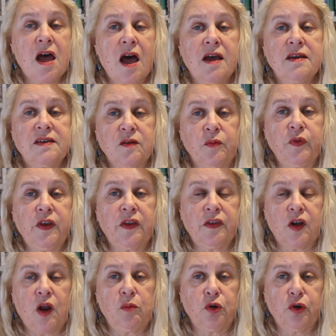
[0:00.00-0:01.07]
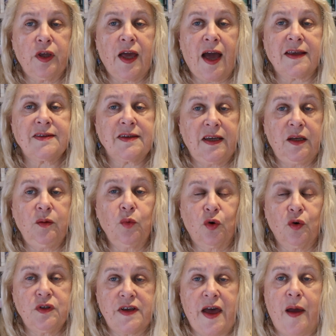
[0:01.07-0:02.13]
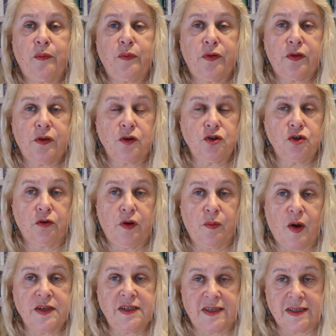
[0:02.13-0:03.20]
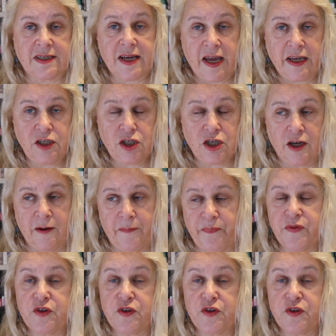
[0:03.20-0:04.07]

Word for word: uh, something that I'm looking at in more depth during my dissertation.